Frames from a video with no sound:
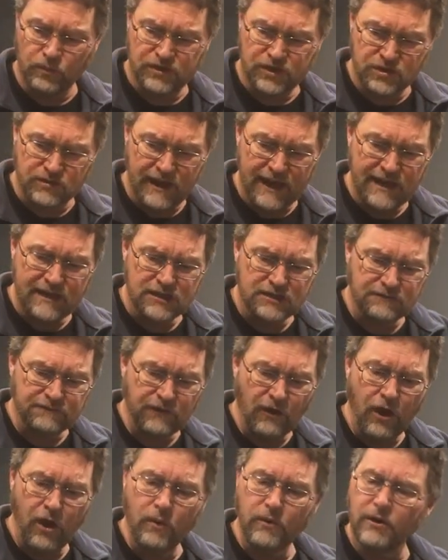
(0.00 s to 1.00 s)
strange
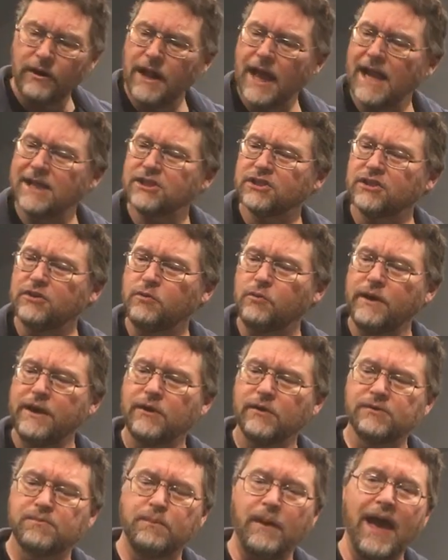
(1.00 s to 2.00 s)
fall where it actually
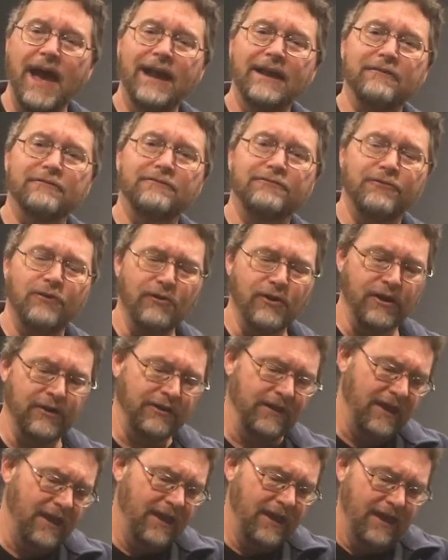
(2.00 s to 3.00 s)
wiggles back and
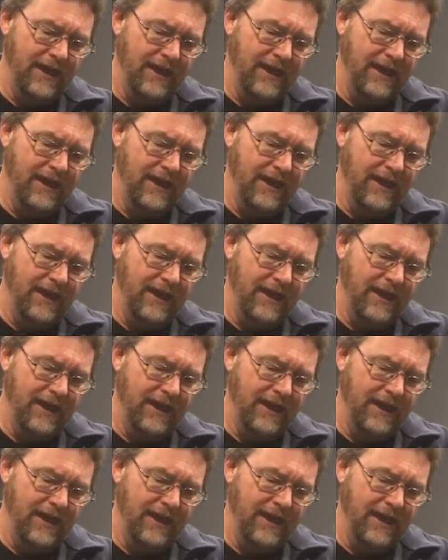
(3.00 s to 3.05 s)
forth,